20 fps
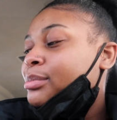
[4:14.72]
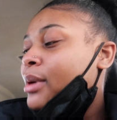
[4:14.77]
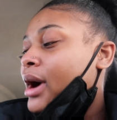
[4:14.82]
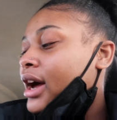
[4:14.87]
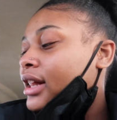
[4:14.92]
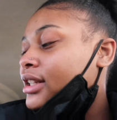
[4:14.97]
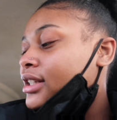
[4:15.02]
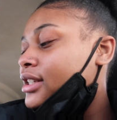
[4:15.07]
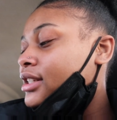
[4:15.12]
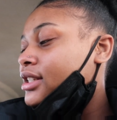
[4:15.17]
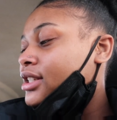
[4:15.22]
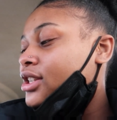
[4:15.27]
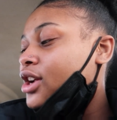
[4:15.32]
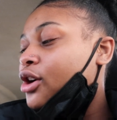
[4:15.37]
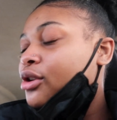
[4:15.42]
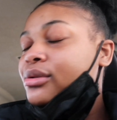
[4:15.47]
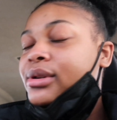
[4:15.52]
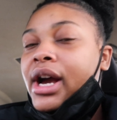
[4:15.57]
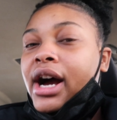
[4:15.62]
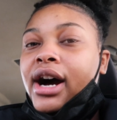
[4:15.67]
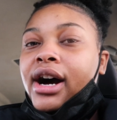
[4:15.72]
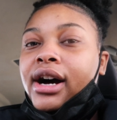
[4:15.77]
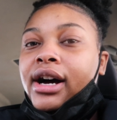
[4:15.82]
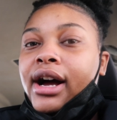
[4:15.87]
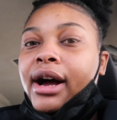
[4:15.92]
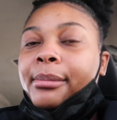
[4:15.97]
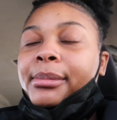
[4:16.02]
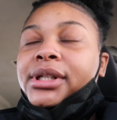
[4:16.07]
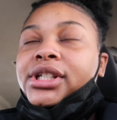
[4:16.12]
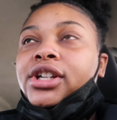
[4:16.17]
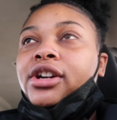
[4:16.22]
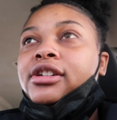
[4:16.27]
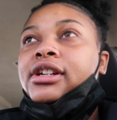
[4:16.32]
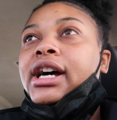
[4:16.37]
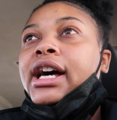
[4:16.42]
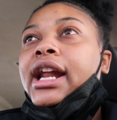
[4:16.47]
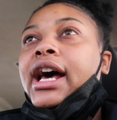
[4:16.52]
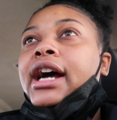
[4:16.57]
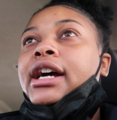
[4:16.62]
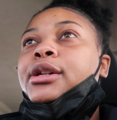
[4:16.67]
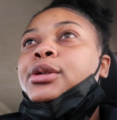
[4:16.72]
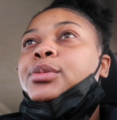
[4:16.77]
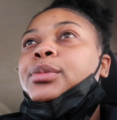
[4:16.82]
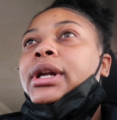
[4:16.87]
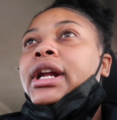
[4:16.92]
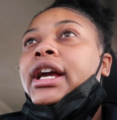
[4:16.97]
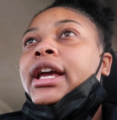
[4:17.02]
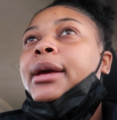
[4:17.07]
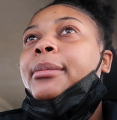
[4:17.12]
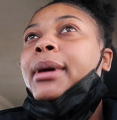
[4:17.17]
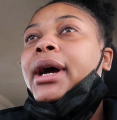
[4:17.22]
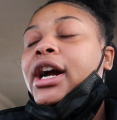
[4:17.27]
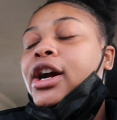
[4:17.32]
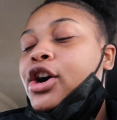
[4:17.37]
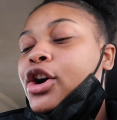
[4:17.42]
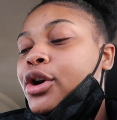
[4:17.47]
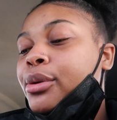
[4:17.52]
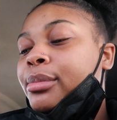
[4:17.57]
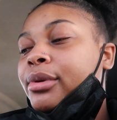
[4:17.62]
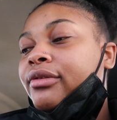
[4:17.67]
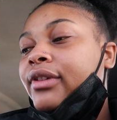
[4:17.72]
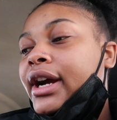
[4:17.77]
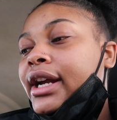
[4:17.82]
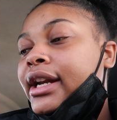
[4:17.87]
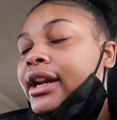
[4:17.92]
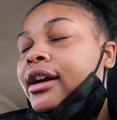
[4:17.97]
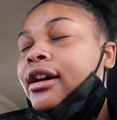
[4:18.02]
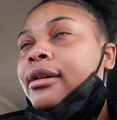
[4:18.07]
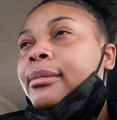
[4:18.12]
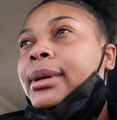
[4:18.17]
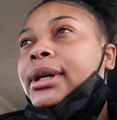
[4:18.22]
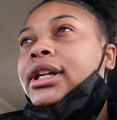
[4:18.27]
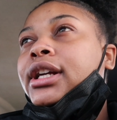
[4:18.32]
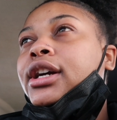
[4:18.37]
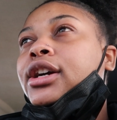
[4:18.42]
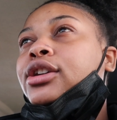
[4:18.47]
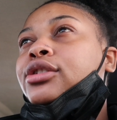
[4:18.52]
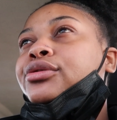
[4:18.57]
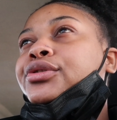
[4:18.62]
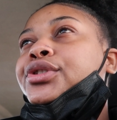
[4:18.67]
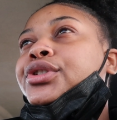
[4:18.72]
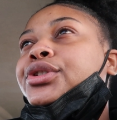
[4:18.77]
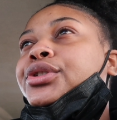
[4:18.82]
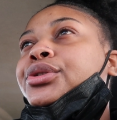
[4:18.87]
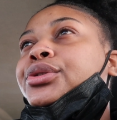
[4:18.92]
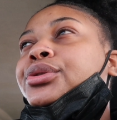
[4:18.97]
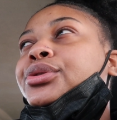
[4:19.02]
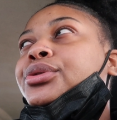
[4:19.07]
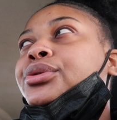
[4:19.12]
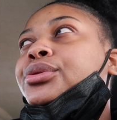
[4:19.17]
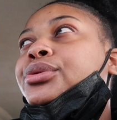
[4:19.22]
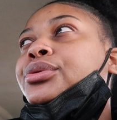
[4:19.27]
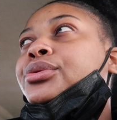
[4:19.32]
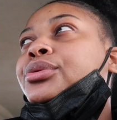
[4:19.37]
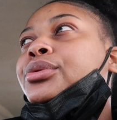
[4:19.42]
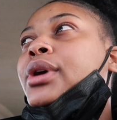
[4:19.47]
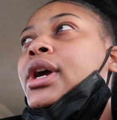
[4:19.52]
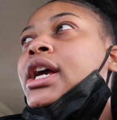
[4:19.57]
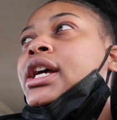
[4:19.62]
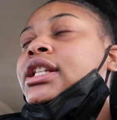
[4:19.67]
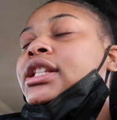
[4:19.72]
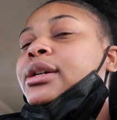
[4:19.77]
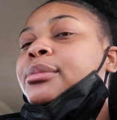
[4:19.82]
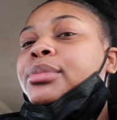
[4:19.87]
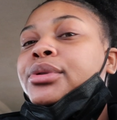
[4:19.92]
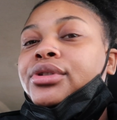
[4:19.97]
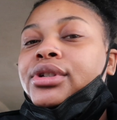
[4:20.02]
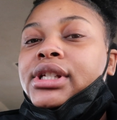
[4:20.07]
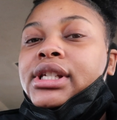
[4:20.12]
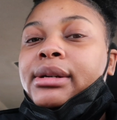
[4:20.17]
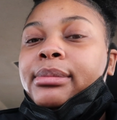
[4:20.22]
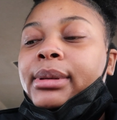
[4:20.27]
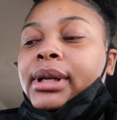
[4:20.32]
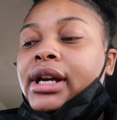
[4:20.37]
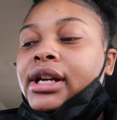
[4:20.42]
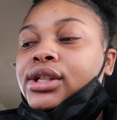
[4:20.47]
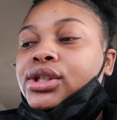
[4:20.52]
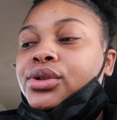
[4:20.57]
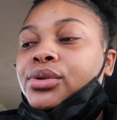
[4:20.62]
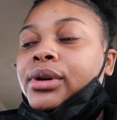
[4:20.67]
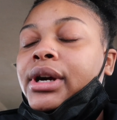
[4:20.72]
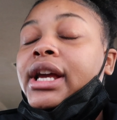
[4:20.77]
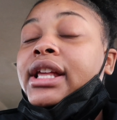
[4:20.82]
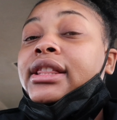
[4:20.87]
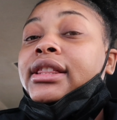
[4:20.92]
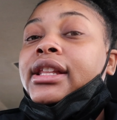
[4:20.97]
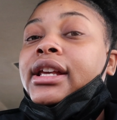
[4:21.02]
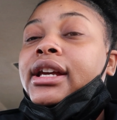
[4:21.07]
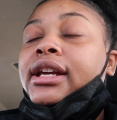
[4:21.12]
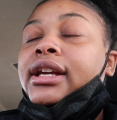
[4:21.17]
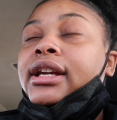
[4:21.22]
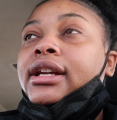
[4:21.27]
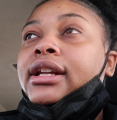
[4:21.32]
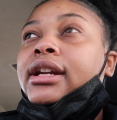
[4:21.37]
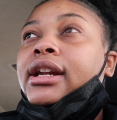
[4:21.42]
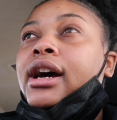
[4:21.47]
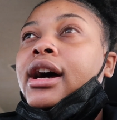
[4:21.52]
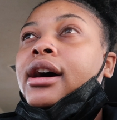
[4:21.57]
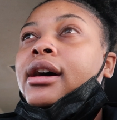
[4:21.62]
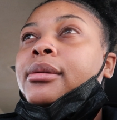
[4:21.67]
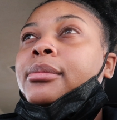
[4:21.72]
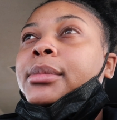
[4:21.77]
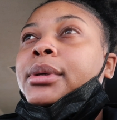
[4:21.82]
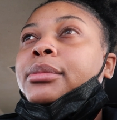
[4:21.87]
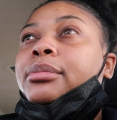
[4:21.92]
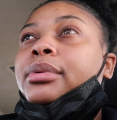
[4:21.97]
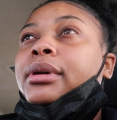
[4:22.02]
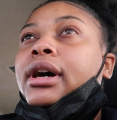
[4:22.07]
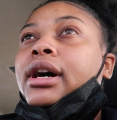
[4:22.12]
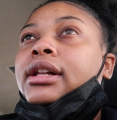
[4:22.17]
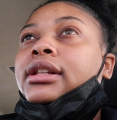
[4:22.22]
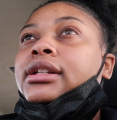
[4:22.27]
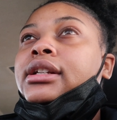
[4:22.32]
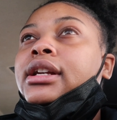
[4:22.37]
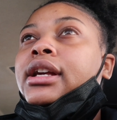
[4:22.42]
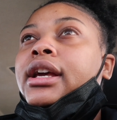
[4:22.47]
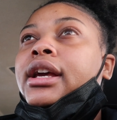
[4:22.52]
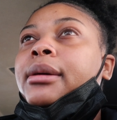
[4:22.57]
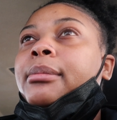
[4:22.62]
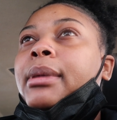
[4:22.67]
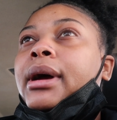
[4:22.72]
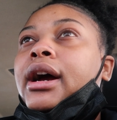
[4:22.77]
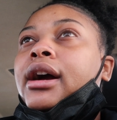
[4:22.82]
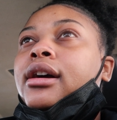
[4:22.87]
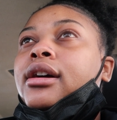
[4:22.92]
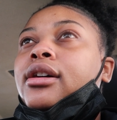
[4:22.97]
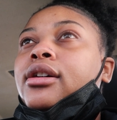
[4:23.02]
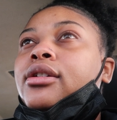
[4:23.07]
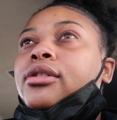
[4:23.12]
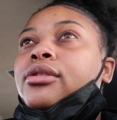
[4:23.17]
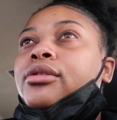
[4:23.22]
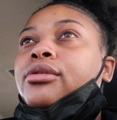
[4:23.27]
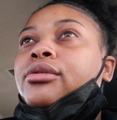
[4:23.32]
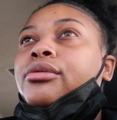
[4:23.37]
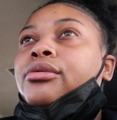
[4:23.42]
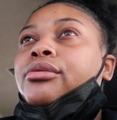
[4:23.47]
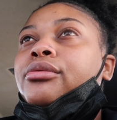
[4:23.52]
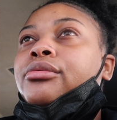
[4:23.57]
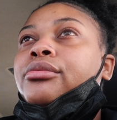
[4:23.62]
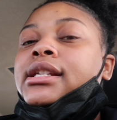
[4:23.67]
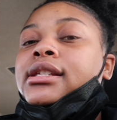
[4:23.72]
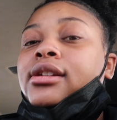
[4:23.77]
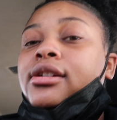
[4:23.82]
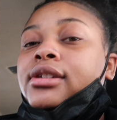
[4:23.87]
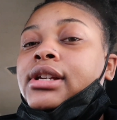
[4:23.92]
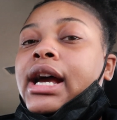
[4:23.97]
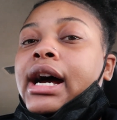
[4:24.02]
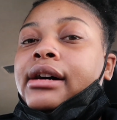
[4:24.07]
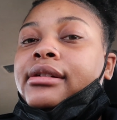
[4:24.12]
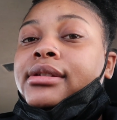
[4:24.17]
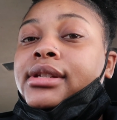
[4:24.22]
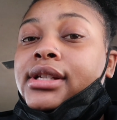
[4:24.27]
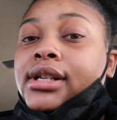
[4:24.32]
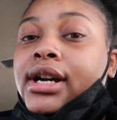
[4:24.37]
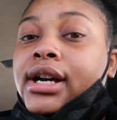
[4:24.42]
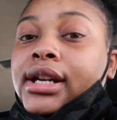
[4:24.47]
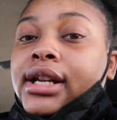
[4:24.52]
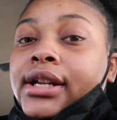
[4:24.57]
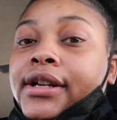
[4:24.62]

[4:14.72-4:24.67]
probably show y'all, I'm gonna show y'all the items when I get back home, but right now I'm about to go to the beauty supply store, and then I'm gonna probably head back home. So yeah, I'll see y'all